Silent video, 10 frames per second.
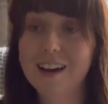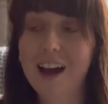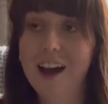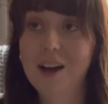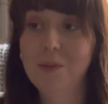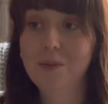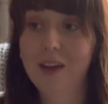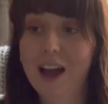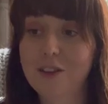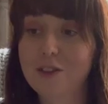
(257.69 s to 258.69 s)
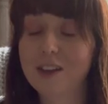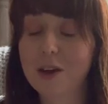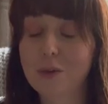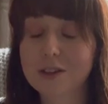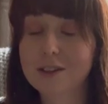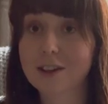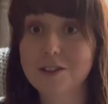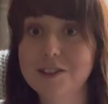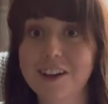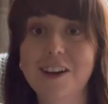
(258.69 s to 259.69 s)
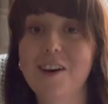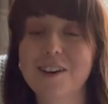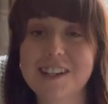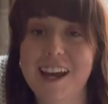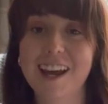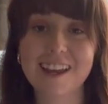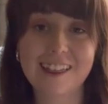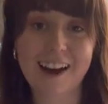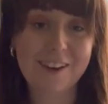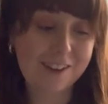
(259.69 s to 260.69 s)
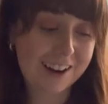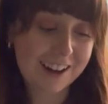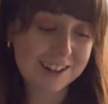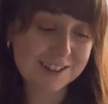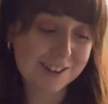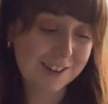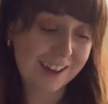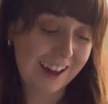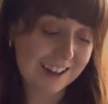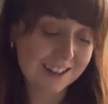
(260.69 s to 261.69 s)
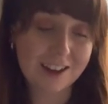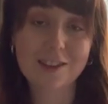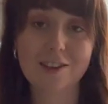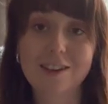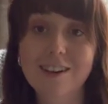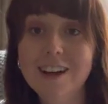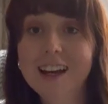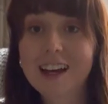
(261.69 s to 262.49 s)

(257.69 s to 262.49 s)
and it was so psychotic that when I saw this, I thought,